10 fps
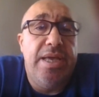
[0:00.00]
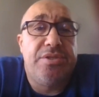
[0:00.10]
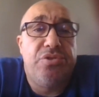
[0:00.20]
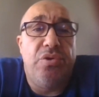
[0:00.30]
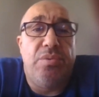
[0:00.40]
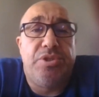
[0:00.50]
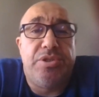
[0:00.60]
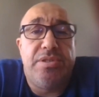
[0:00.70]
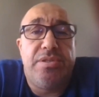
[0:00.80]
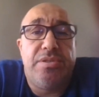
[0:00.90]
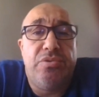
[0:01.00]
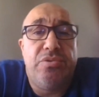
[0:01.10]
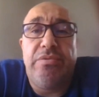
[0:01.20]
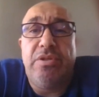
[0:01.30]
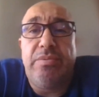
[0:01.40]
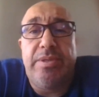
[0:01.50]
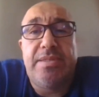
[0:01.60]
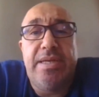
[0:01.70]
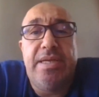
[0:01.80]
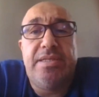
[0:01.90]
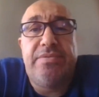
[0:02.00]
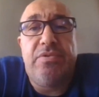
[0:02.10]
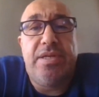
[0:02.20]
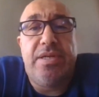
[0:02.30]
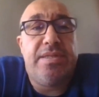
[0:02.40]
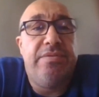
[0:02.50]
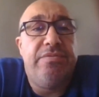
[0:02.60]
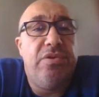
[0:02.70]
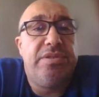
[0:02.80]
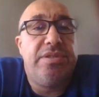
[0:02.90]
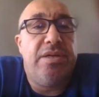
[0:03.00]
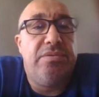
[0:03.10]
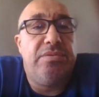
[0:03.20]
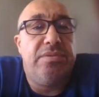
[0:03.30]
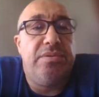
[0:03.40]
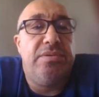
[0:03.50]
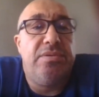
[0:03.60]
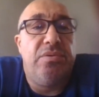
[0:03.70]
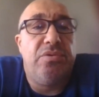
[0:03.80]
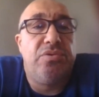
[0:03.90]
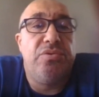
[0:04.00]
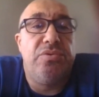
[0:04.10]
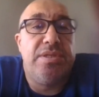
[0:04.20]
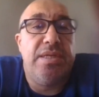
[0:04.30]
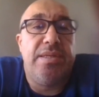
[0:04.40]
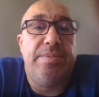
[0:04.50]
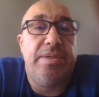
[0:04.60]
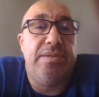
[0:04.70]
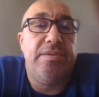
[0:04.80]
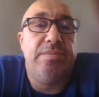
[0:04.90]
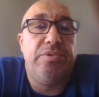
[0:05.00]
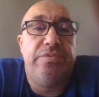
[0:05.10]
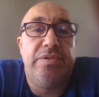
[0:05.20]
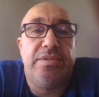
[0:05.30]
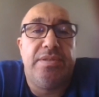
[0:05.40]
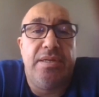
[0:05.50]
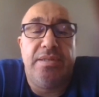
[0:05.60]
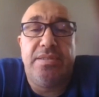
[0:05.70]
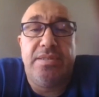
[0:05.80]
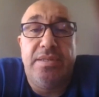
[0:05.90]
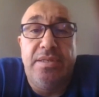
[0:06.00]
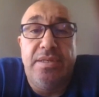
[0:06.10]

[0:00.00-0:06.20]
has two options: to develop a sales forecast and work down, or to set up a profit target